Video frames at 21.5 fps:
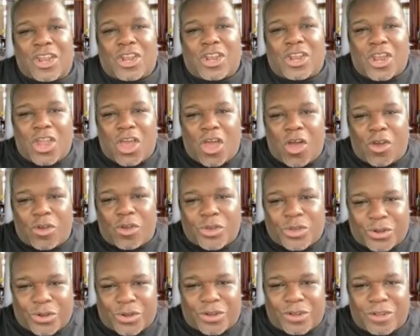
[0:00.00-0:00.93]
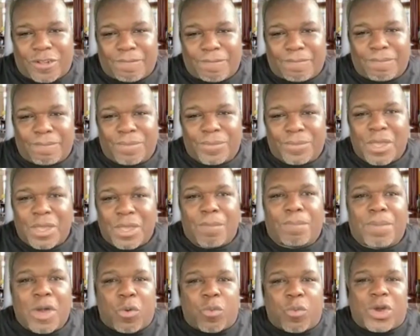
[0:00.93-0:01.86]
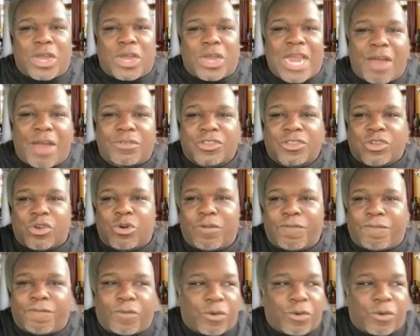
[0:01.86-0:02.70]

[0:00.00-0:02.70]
longer, but what I was going